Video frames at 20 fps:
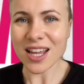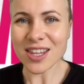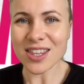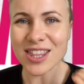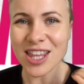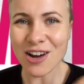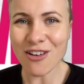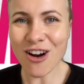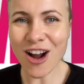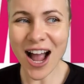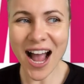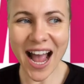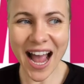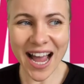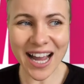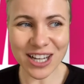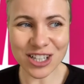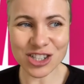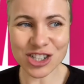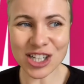There are
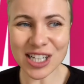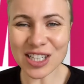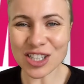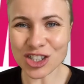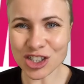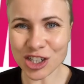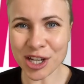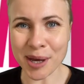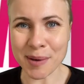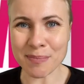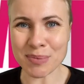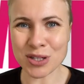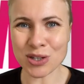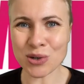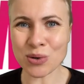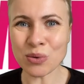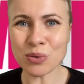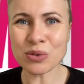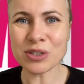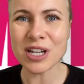actually ships
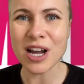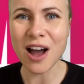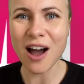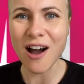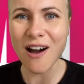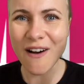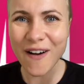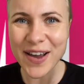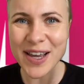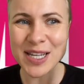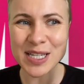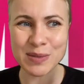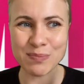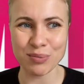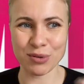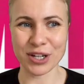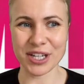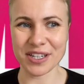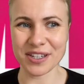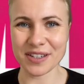called
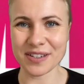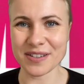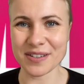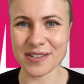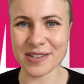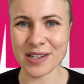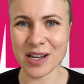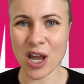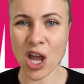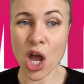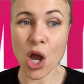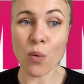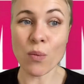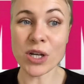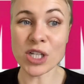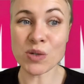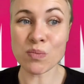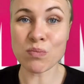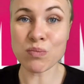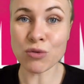icebreakers,
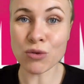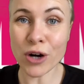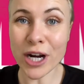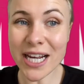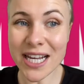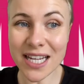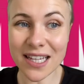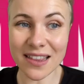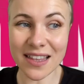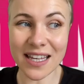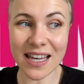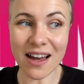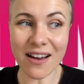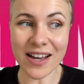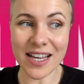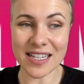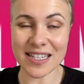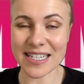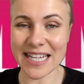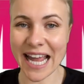which break the
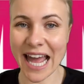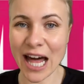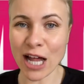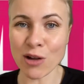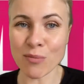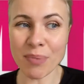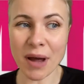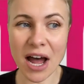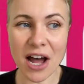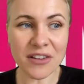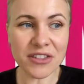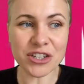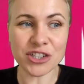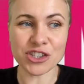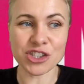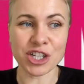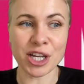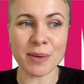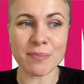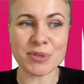ice to help other
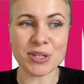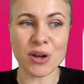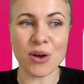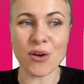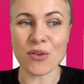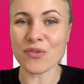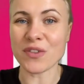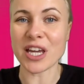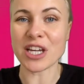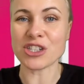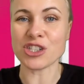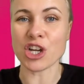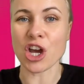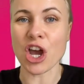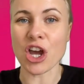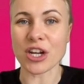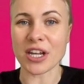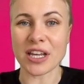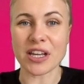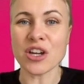ships on their
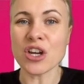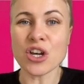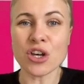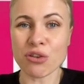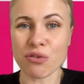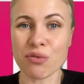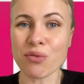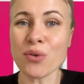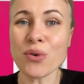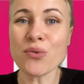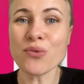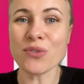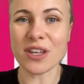journey through the